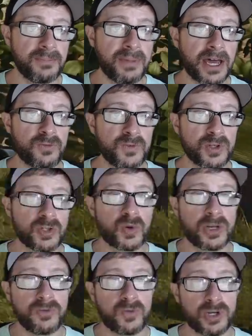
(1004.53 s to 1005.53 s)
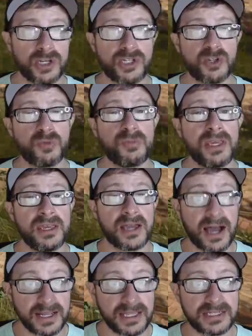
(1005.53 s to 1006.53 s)
in Battlefield 2042
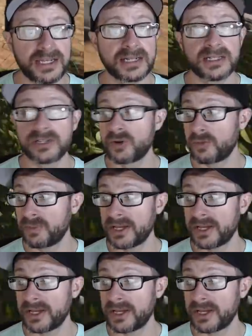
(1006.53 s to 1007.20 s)
beyond the technical